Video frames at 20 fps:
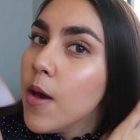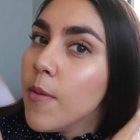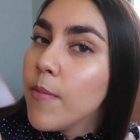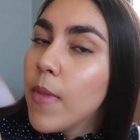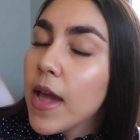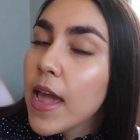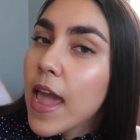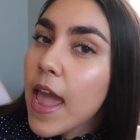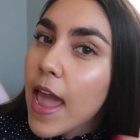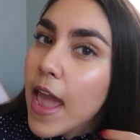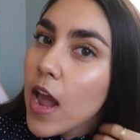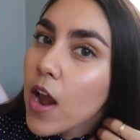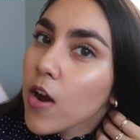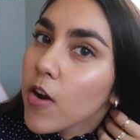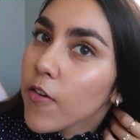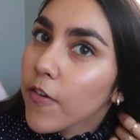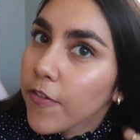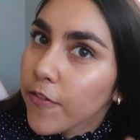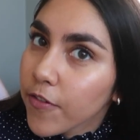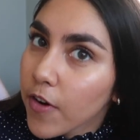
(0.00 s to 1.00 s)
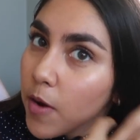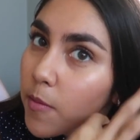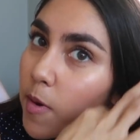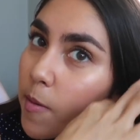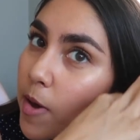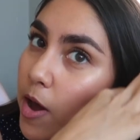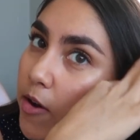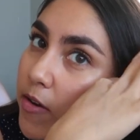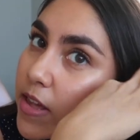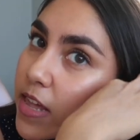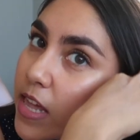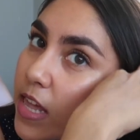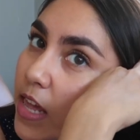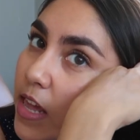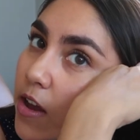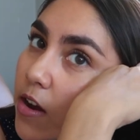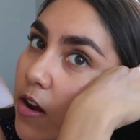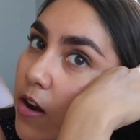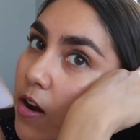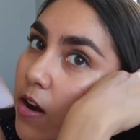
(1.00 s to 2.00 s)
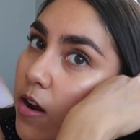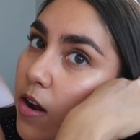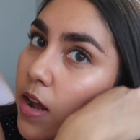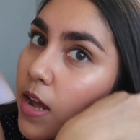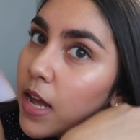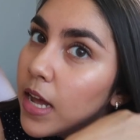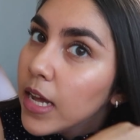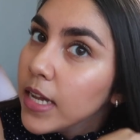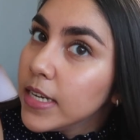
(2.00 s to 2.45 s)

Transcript: my hair from about here